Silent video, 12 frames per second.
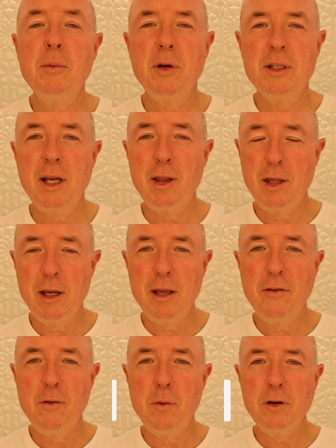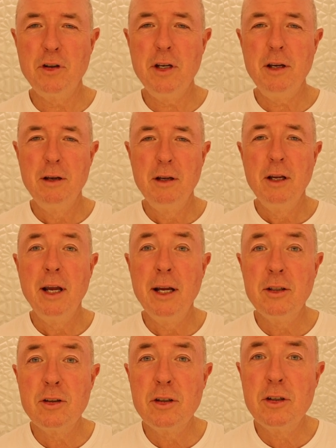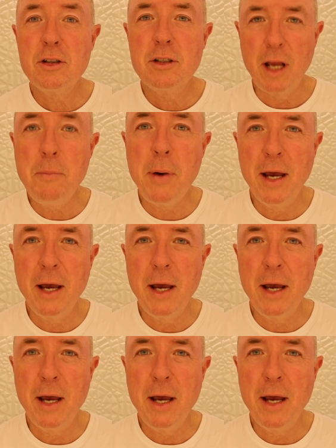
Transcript: I'm gonna say thank you for watching and stay